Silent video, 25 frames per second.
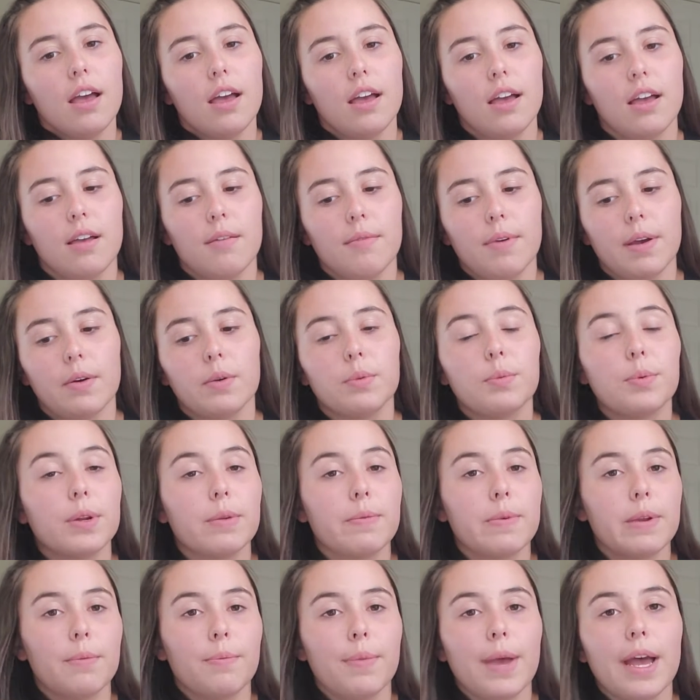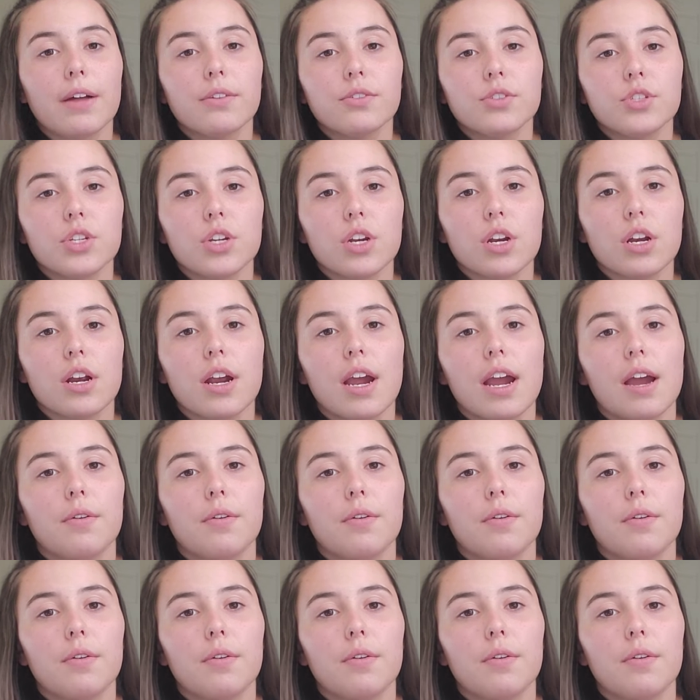I would put him in a bouncer.